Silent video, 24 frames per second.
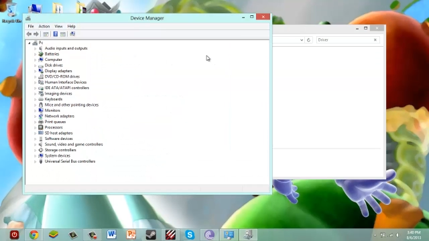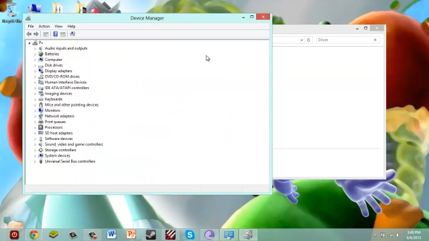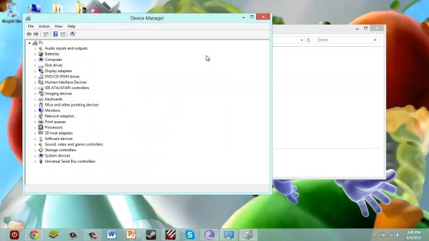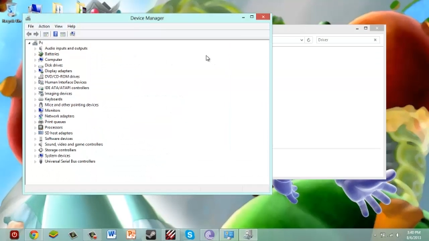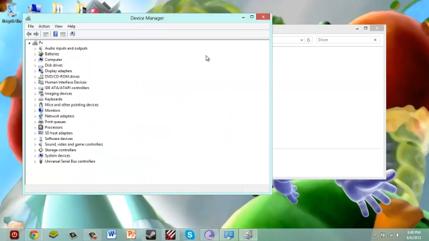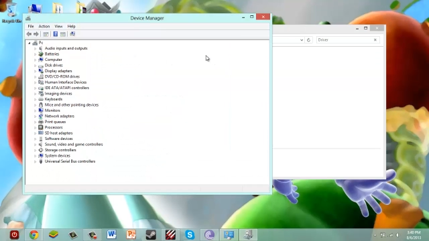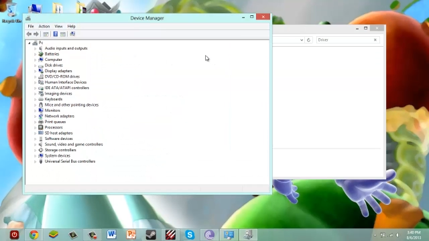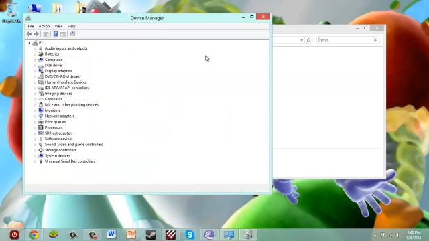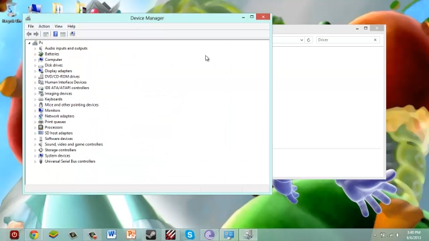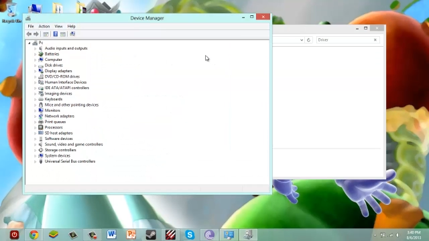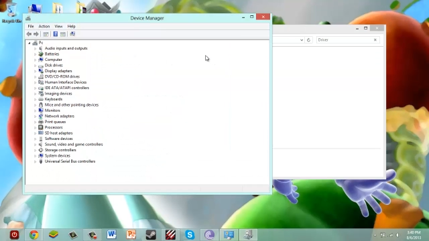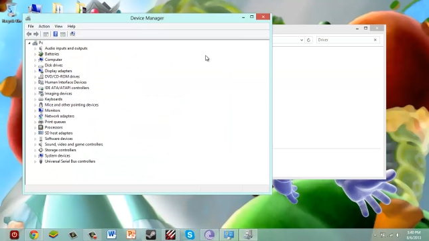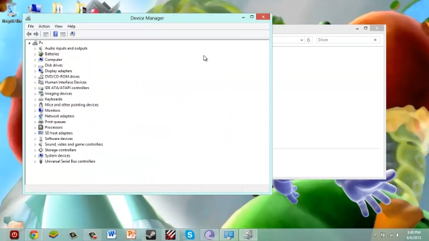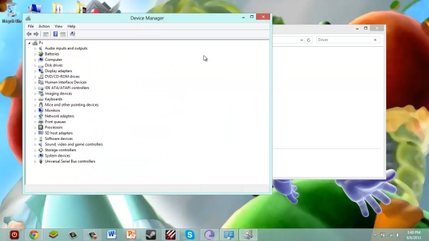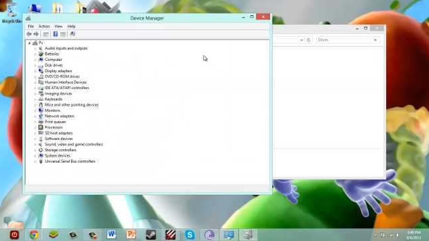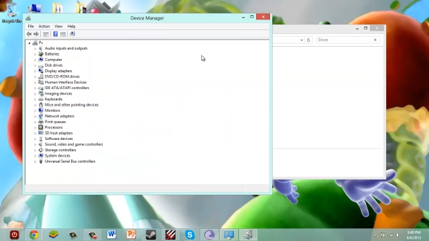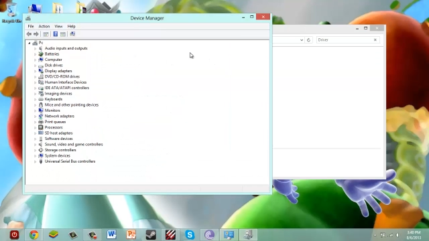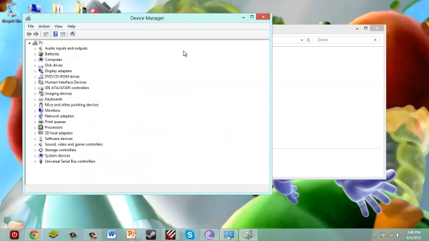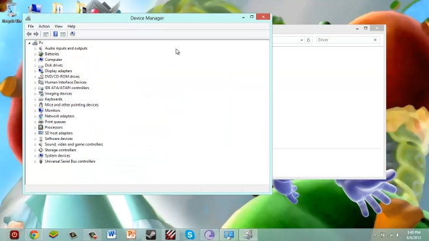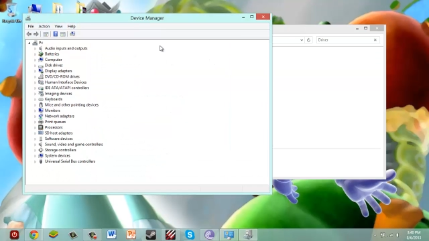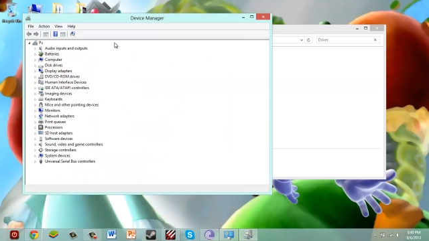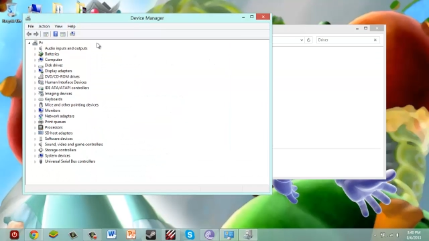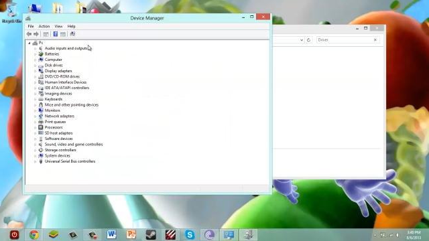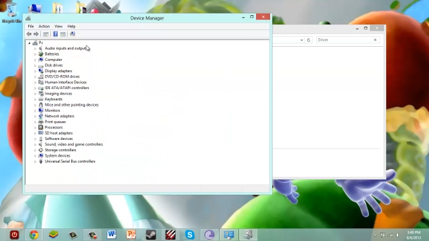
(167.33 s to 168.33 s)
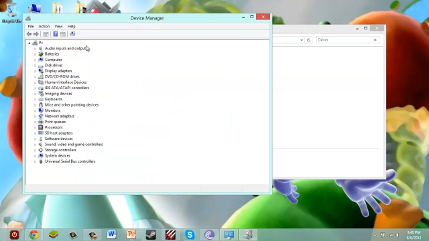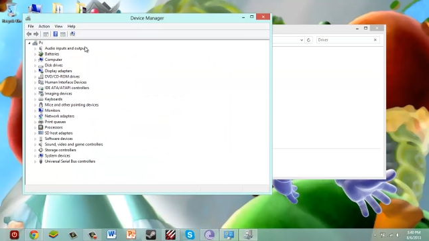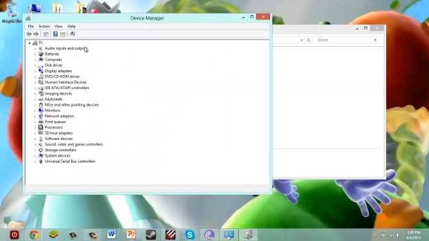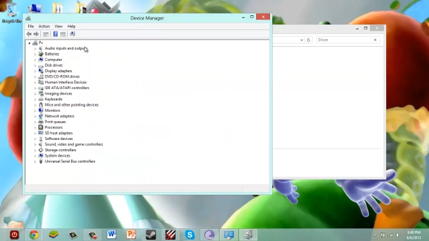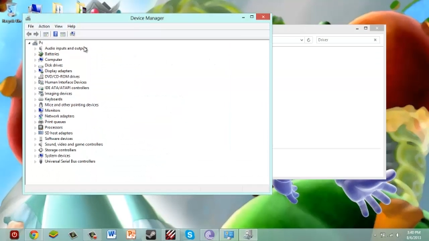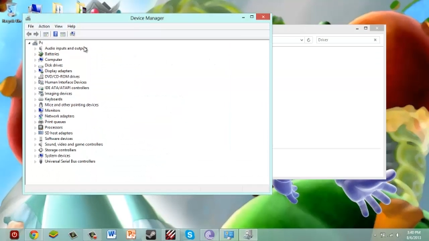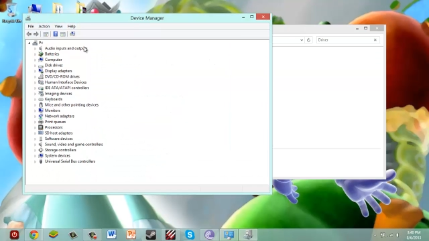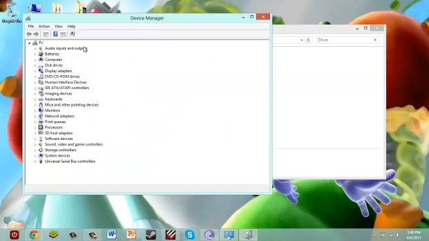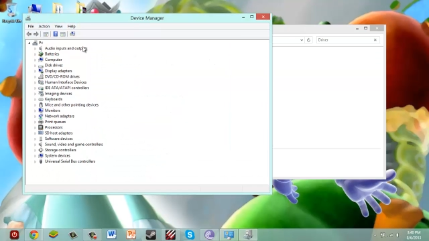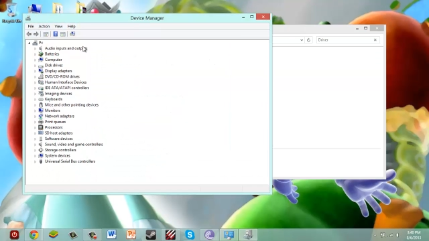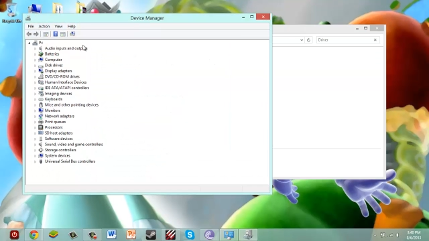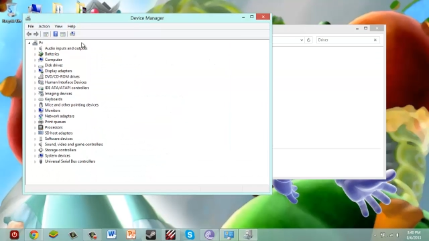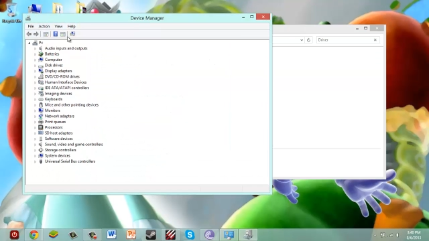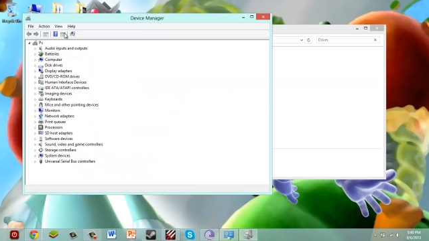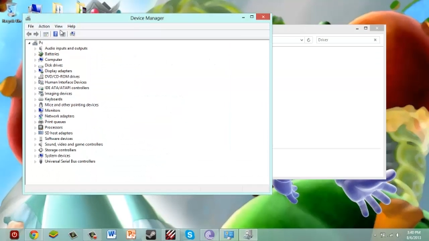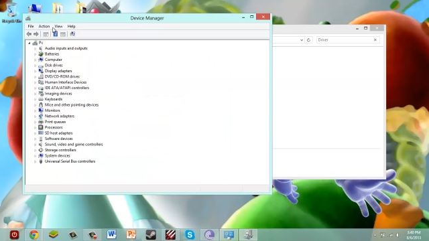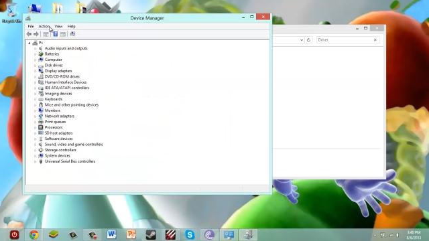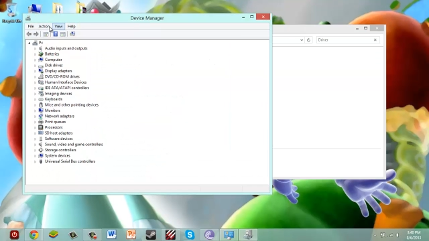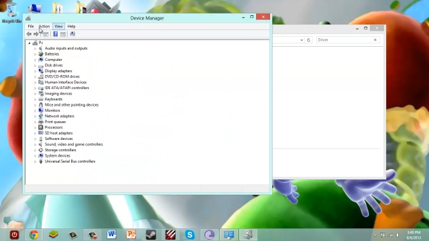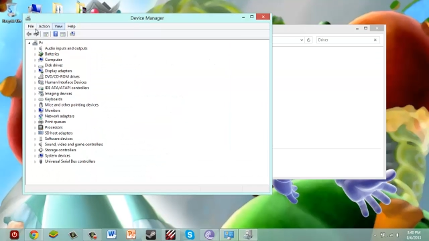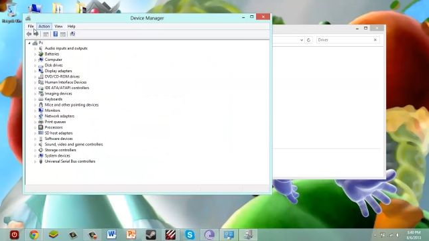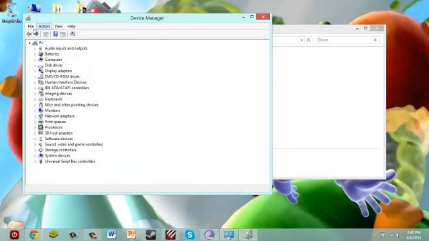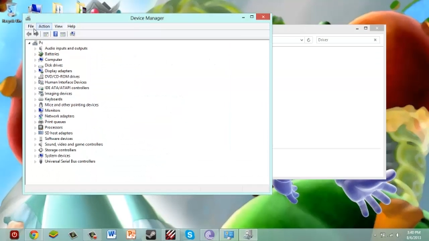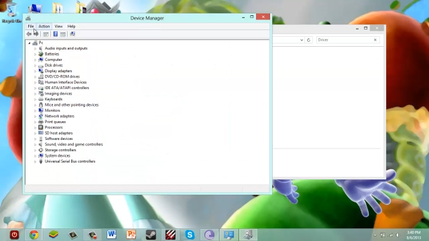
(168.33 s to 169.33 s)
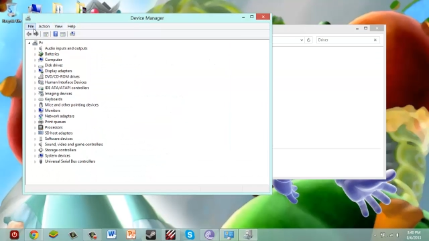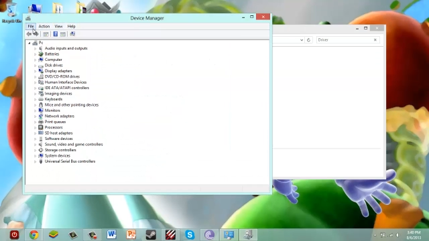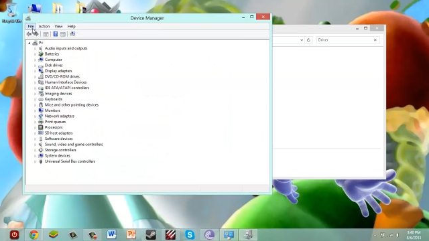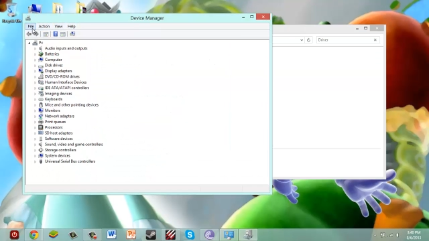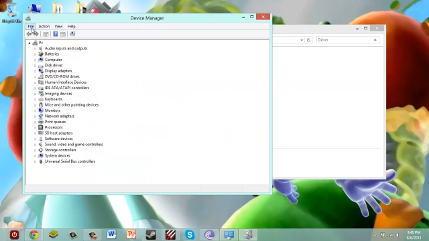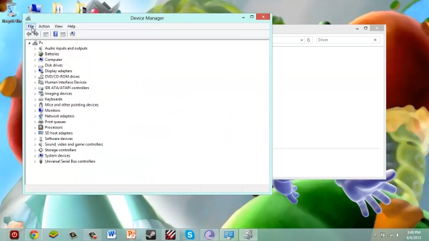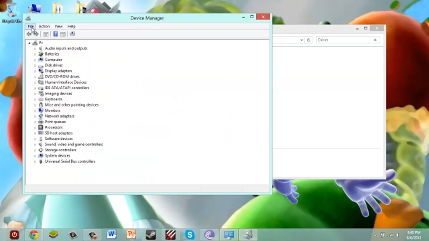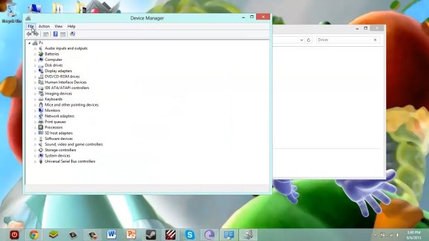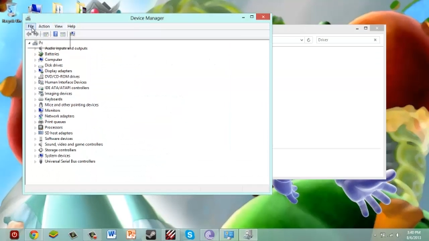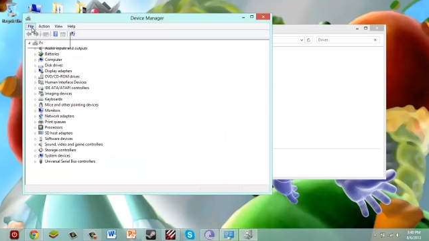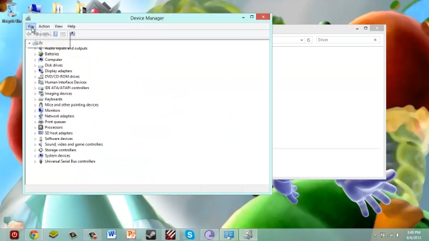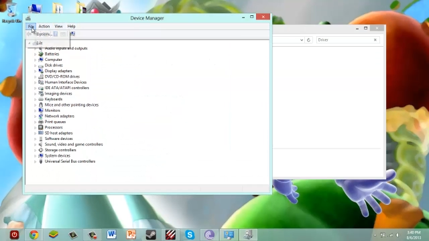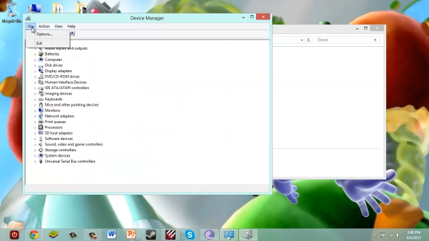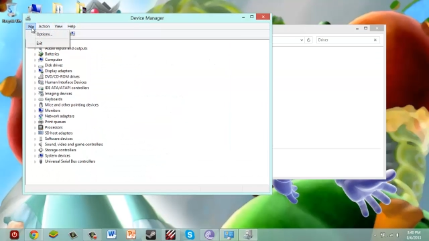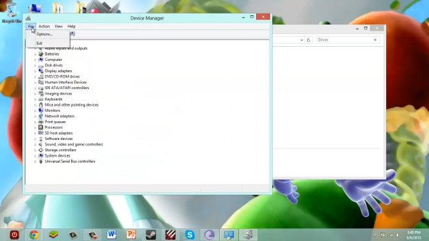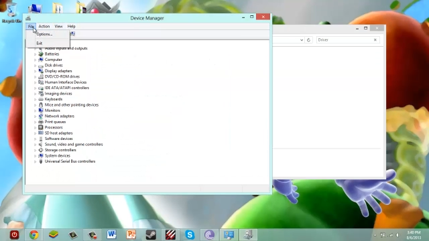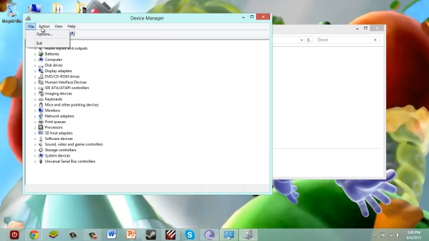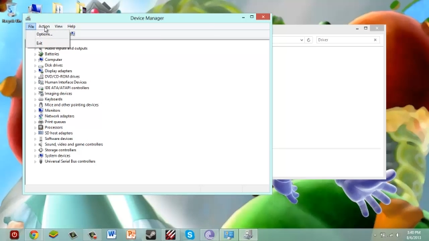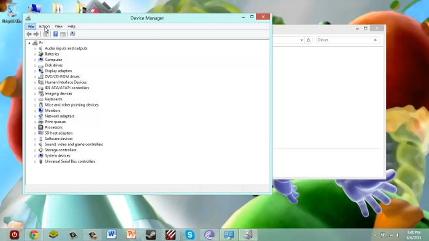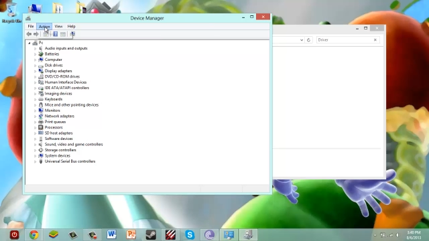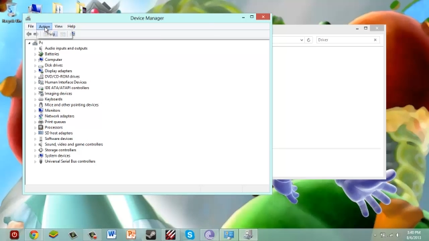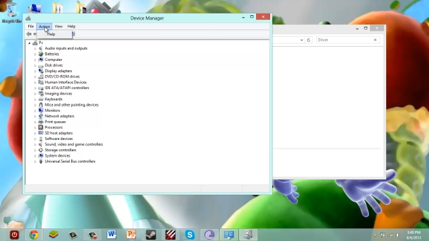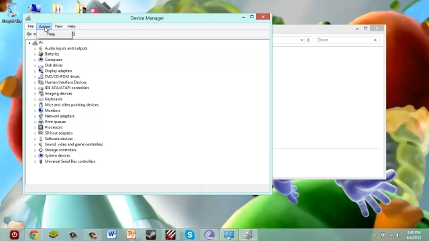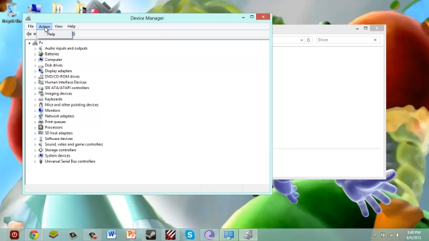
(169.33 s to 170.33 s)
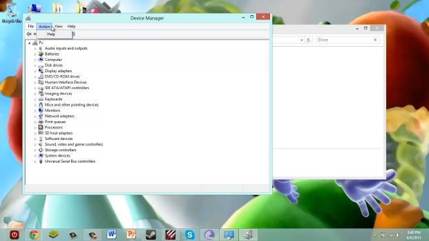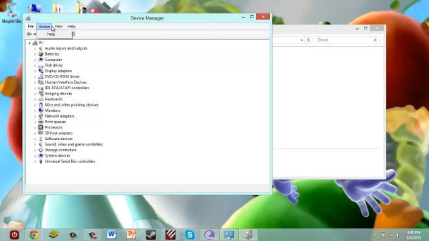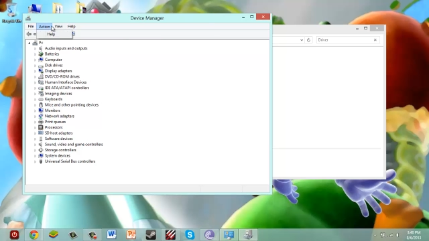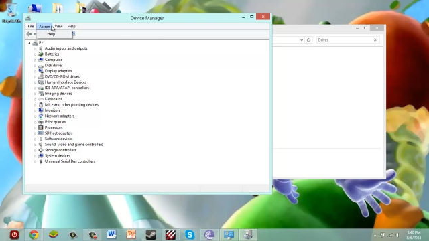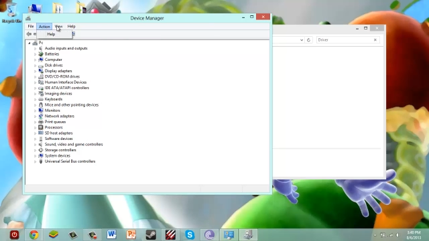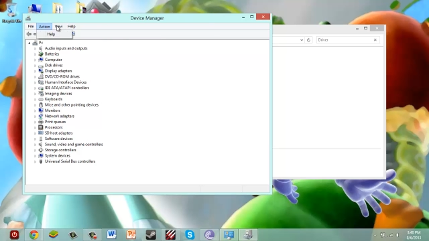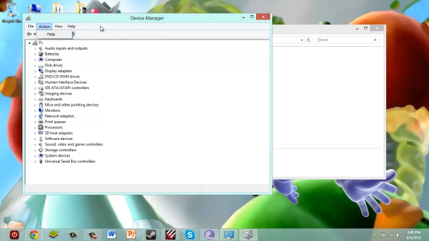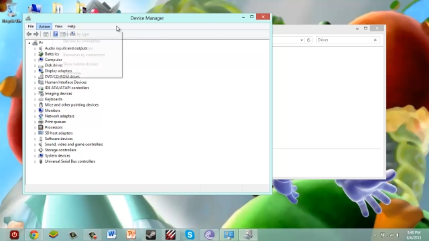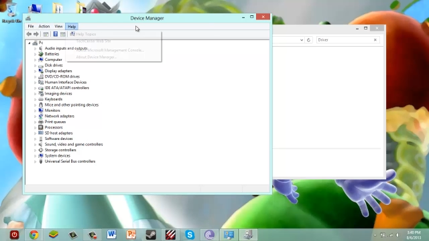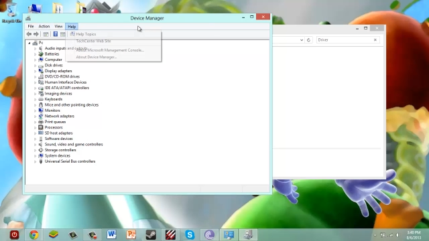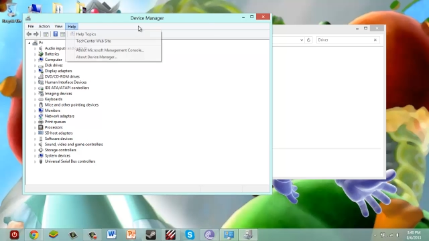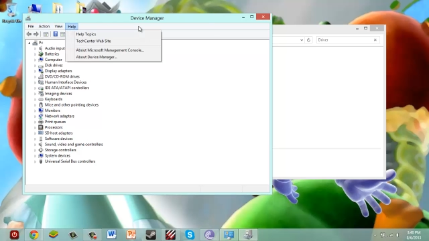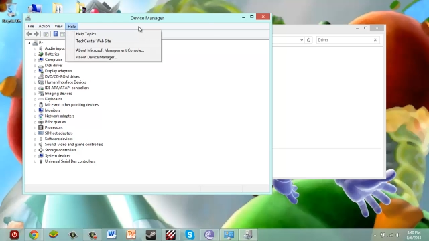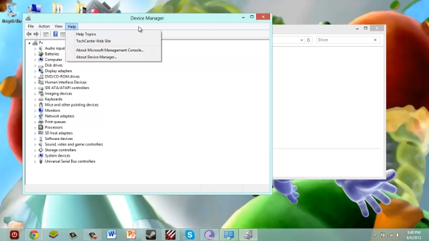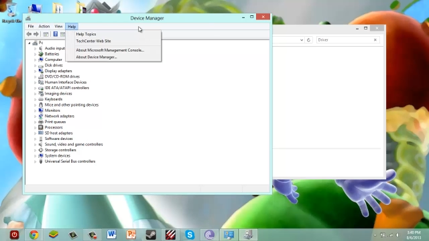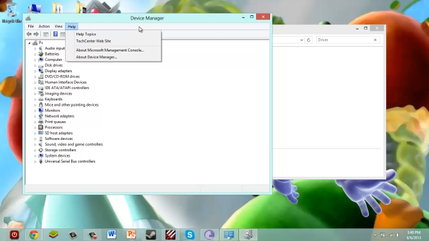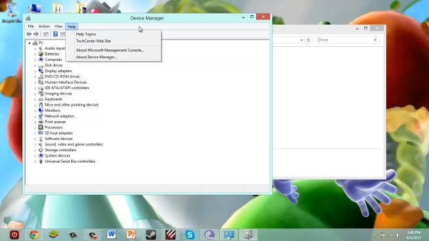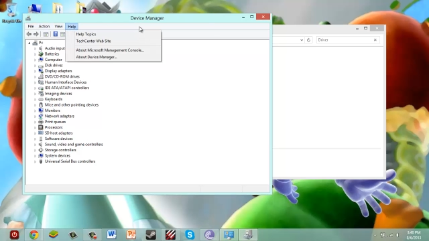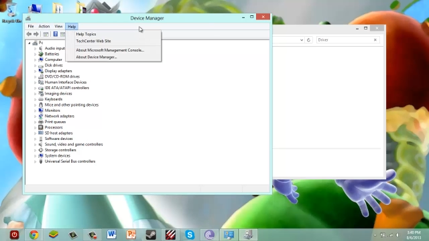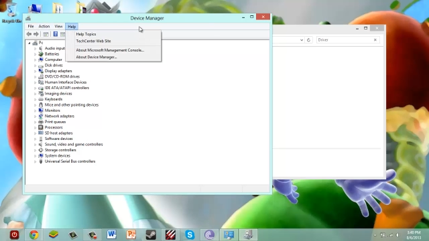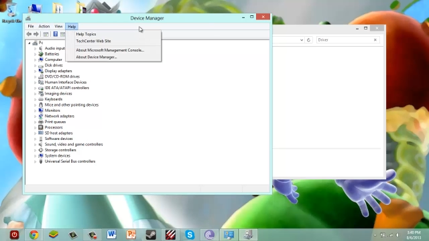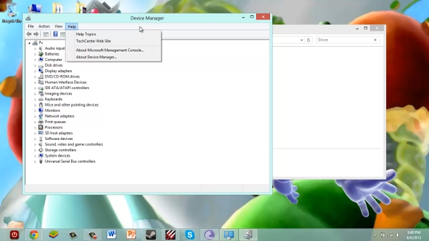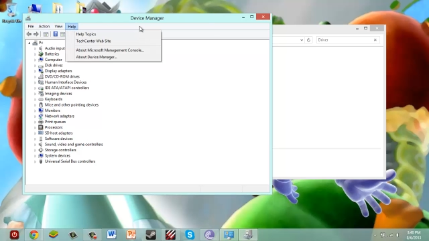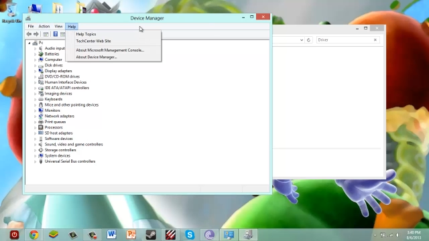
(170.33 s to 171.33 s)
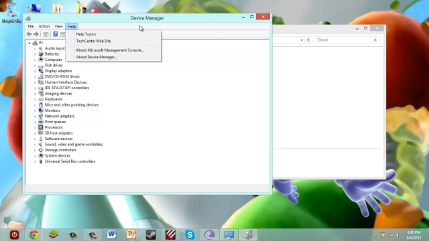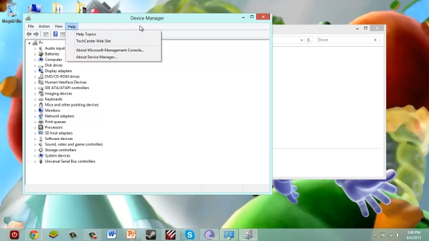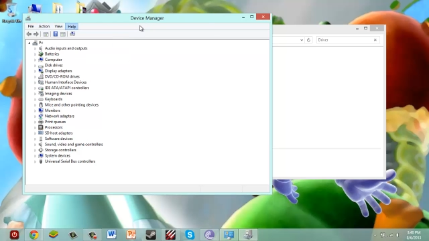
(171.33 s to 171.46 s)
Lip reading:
[unreadable: no face in view]